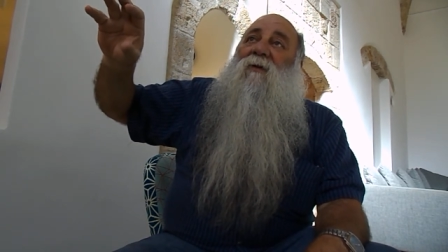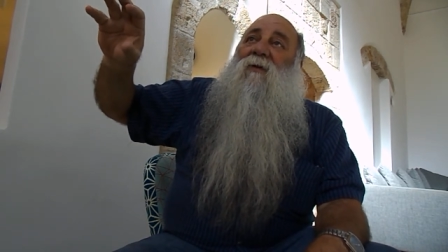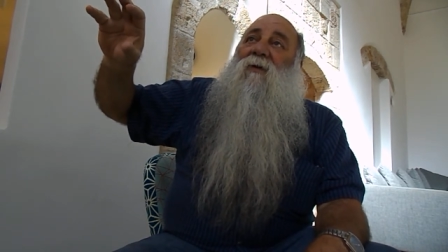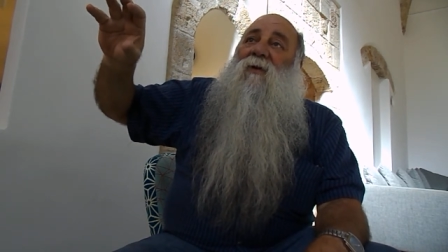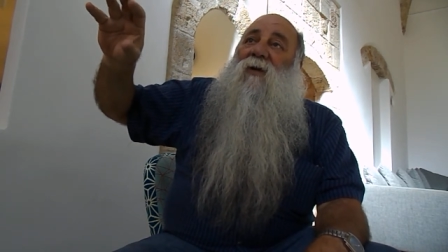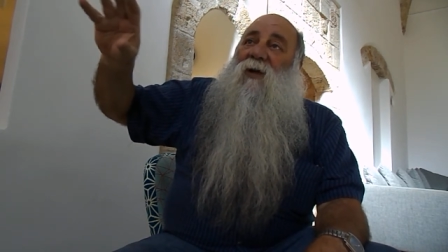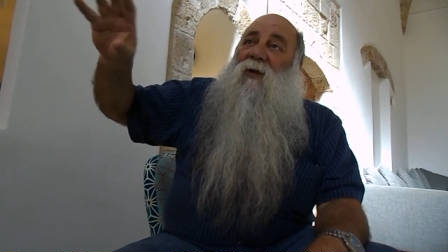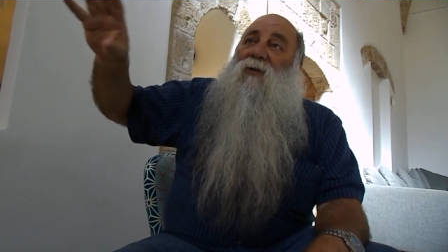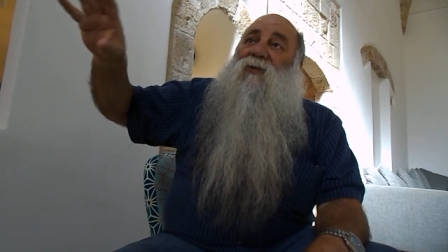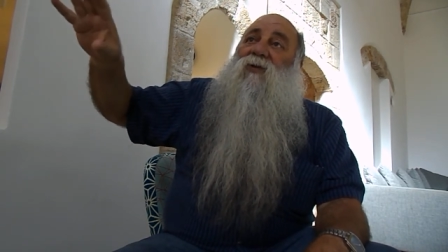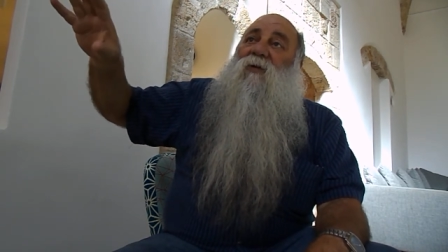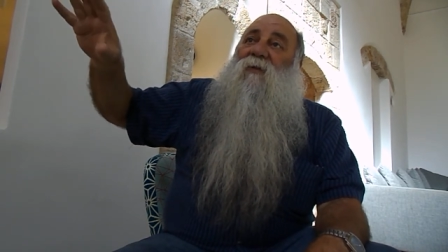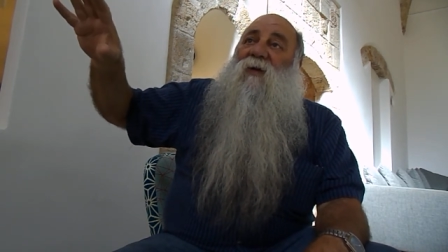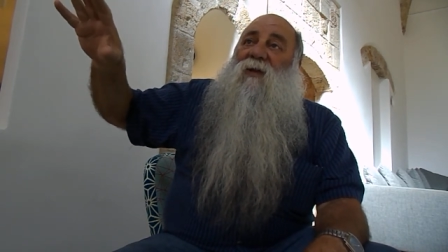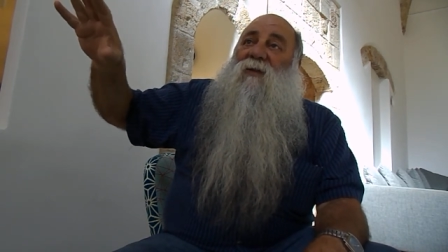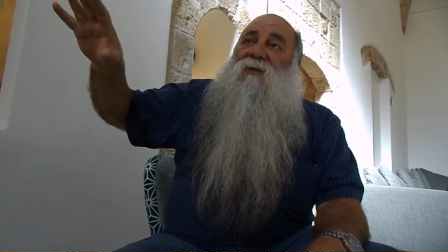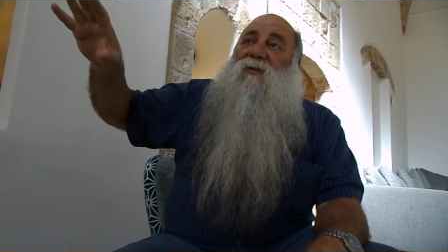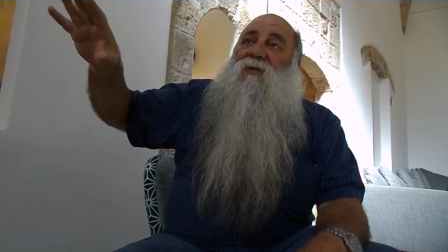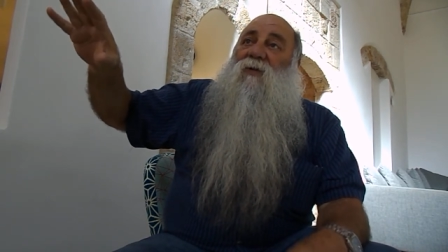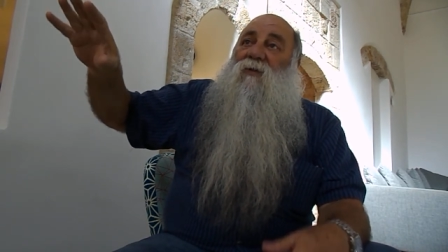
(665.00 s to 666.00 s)
early
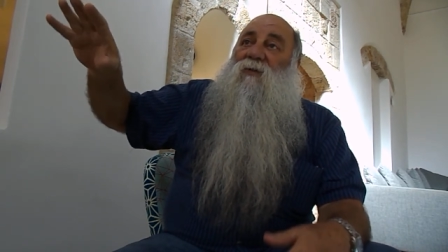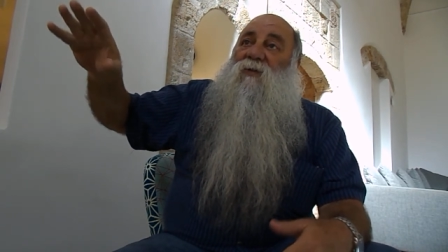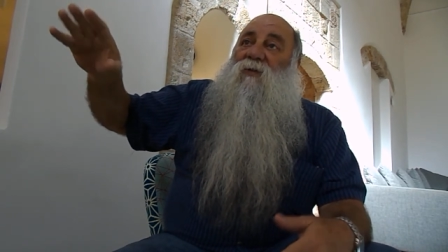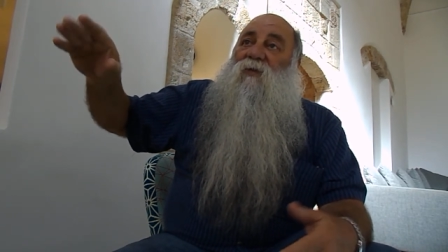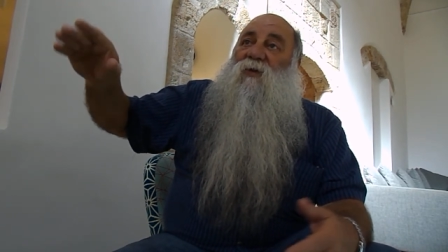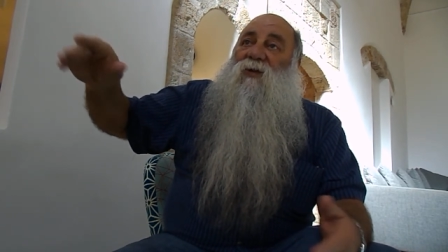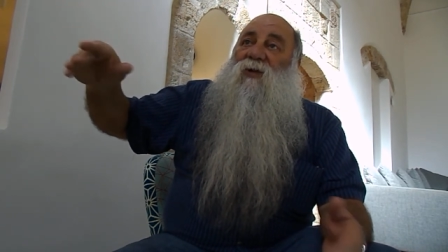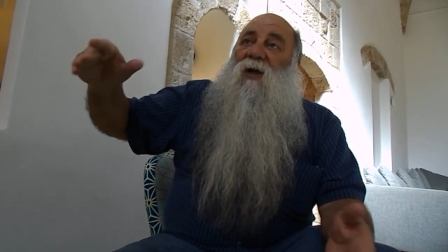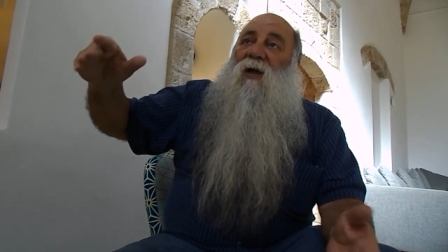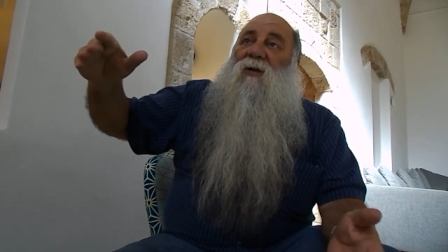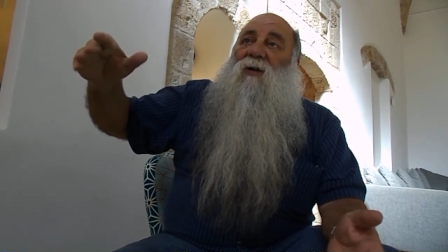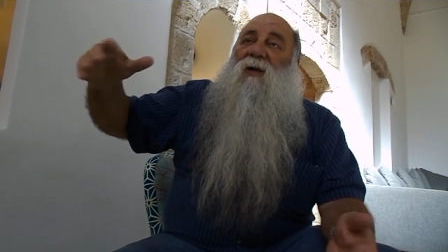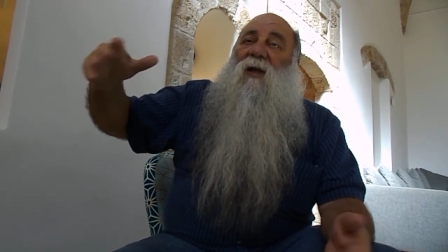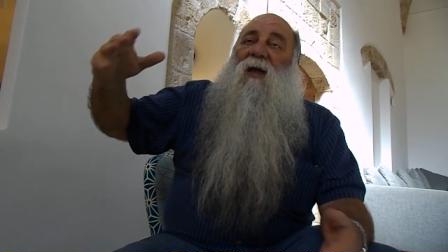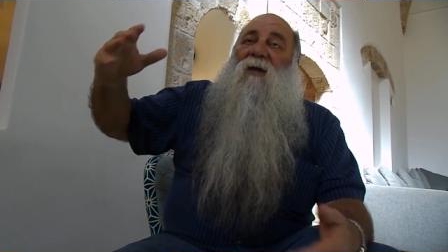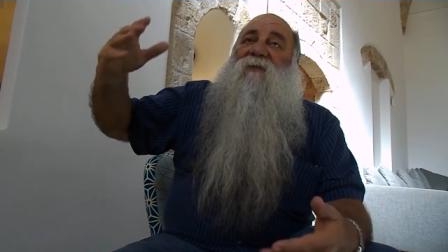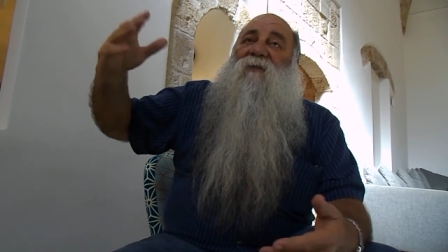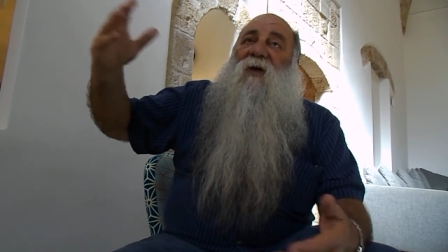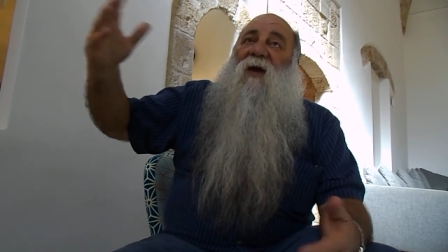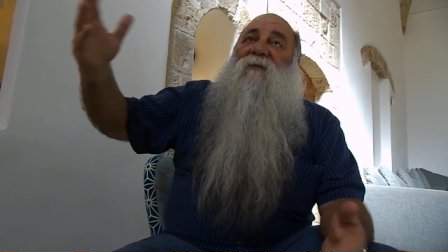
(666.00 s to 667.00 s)
Ottoman stones, which are like
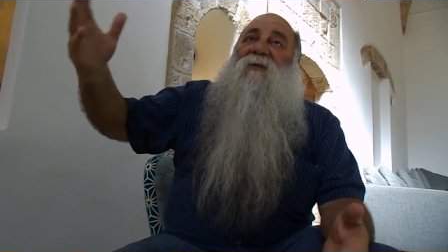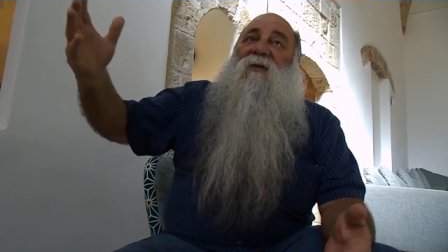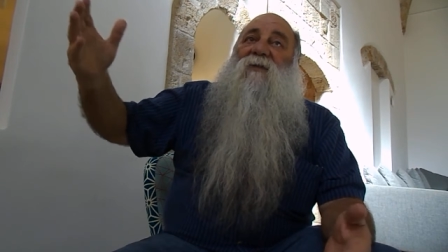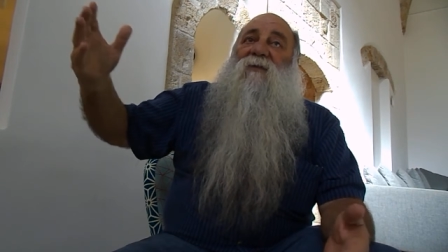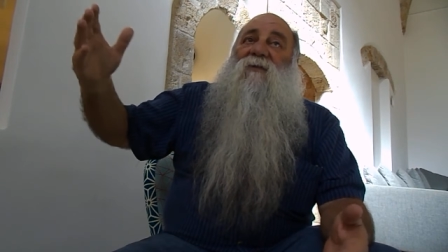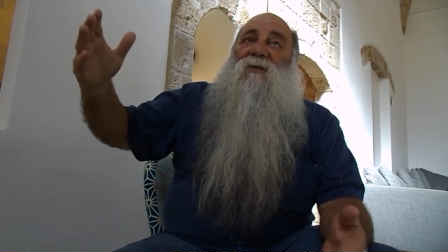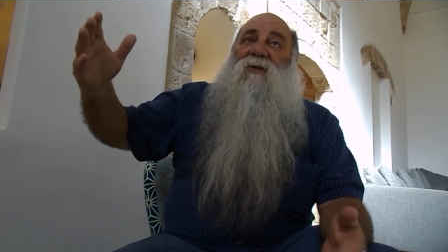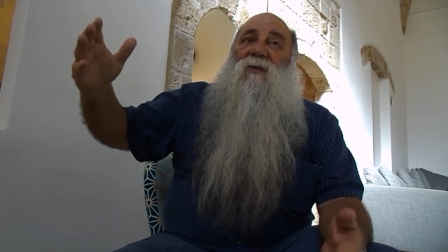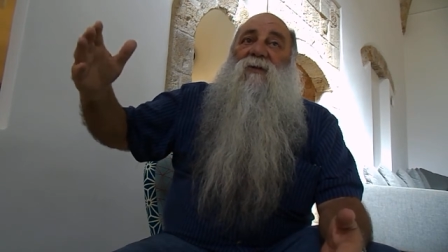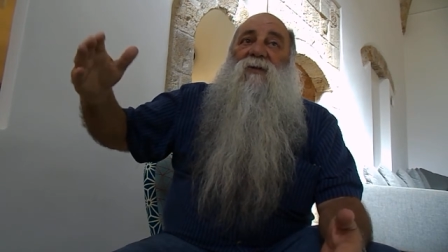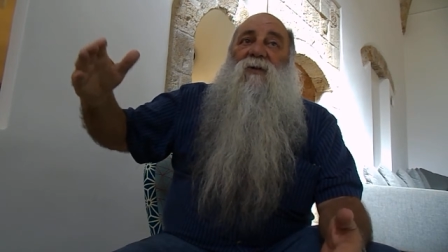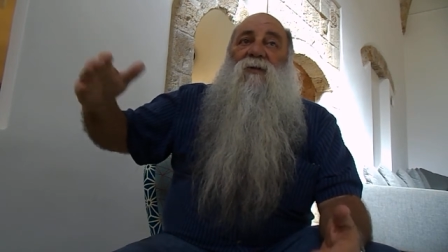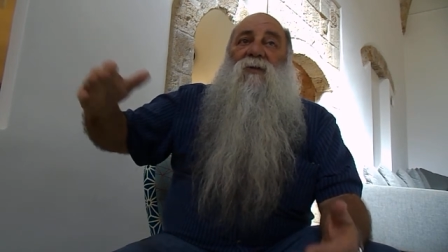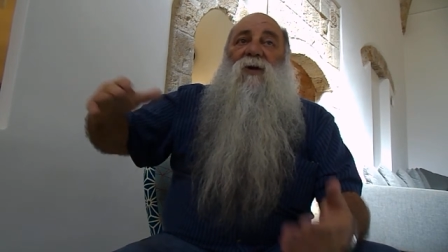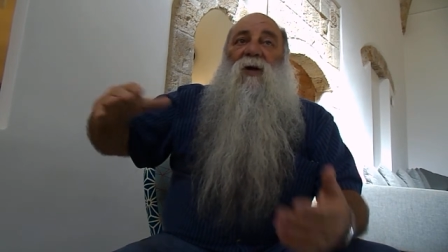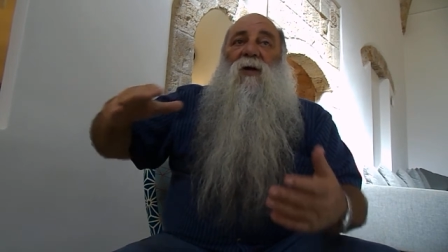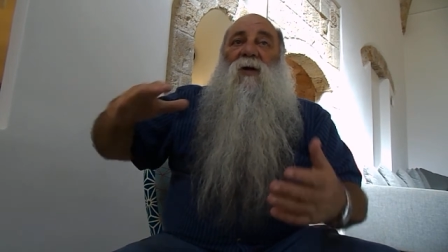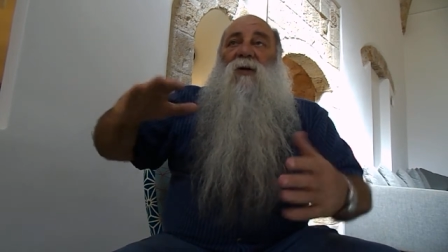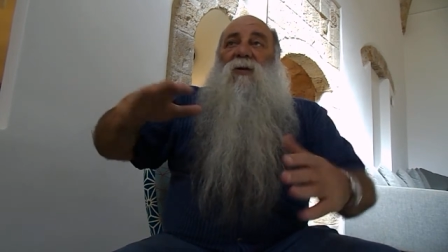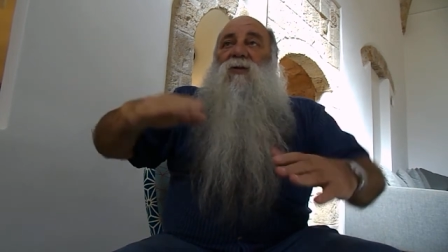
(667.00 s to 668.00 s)
500 years old.
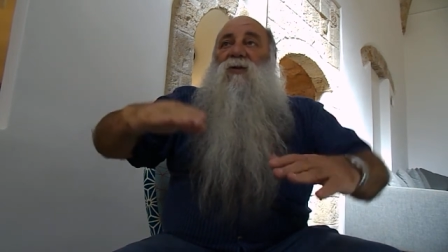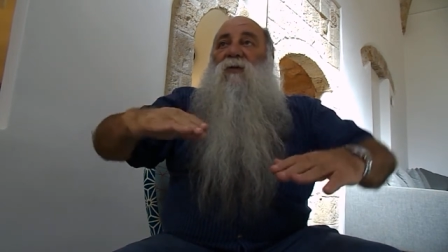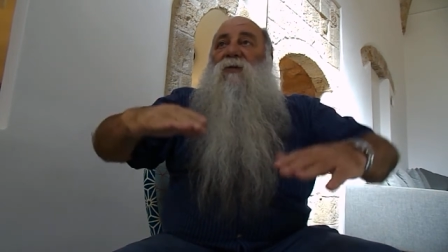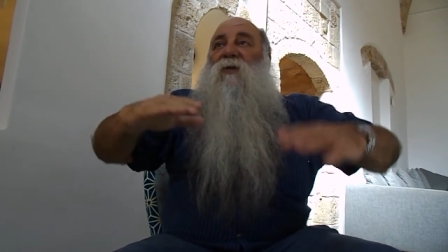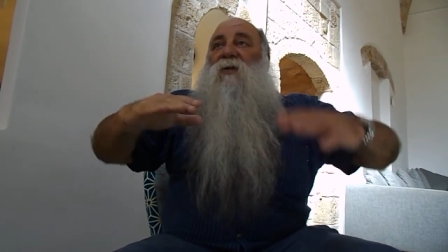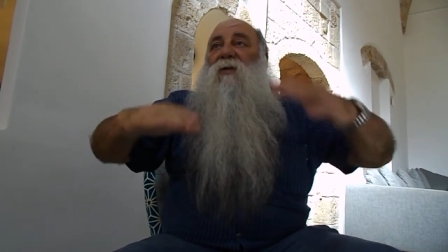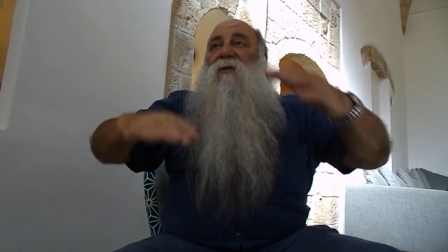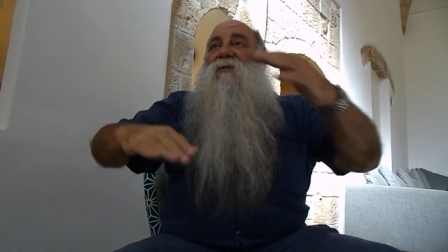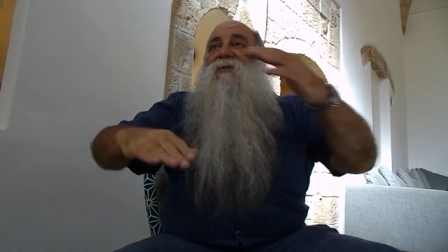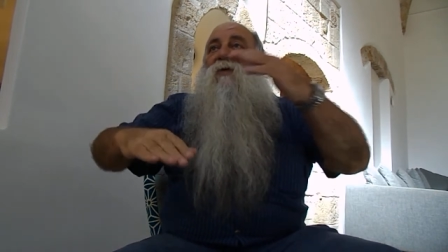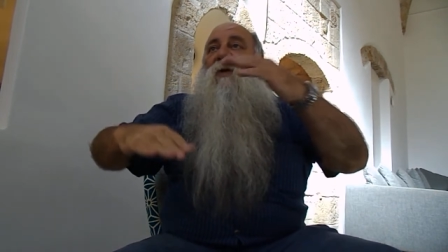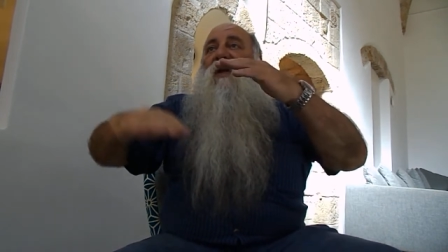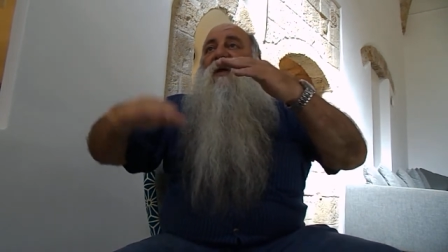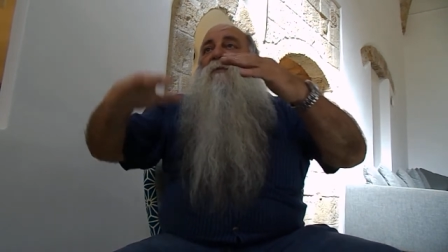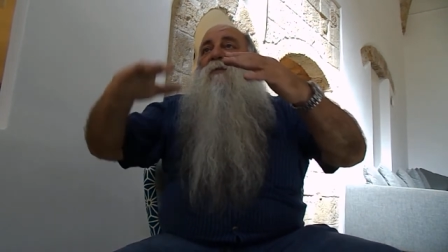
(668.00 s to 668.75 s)
So it is really